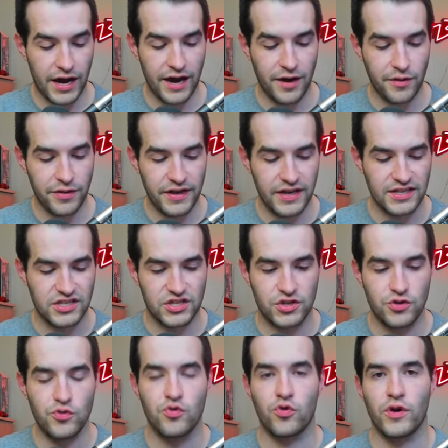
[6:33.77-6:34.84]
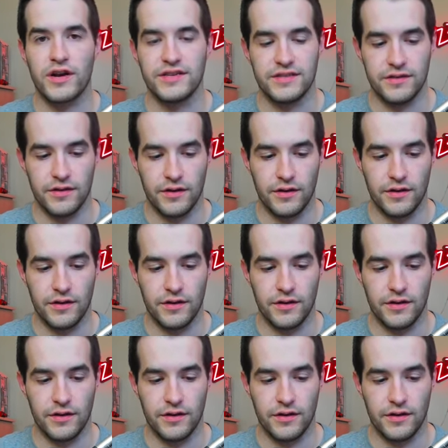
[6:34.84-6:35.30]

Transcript: I don't think it's too crazy, though.